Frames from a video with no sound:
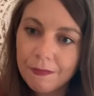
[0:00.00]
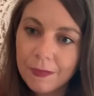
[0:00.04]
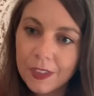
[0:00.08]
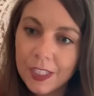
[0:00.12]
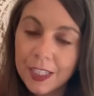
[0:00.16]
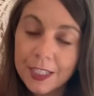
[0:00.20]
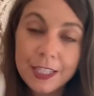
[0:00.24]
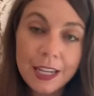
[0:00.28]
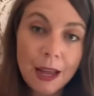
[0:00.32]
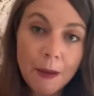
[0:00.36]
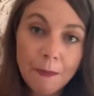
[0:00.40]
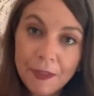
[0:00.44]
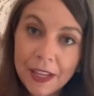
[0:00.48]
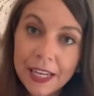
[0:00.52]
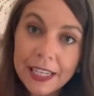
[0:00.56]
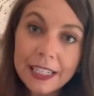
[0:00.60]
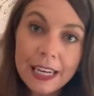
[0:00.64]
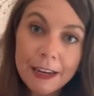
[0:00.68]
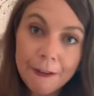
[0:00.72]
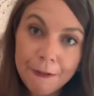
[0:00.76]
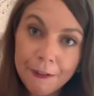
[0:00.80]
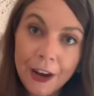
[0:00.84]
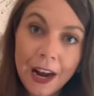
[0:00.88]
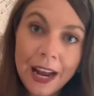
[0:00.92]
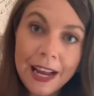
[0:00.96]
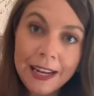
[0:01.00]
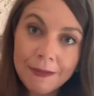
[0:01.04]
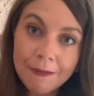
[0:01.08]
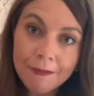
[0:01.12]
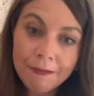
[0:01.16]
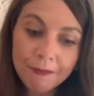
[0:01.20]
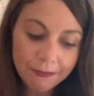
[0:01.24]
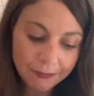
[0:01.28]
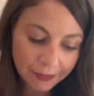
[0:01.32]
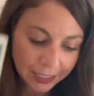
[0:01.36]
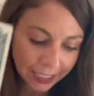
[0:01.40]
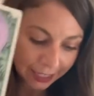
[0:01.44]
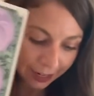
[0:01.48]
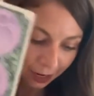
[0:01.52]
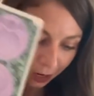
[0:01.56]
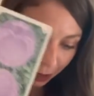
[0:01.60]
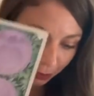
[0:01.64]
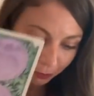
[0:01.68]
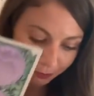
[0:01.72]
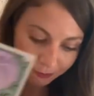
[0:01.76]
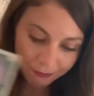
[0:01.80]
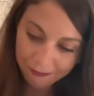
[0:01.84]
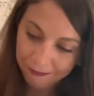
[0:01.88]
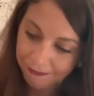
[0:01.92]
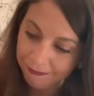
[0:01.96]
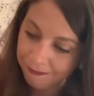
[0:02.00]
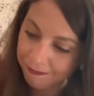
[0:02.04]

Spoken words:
something different, you know.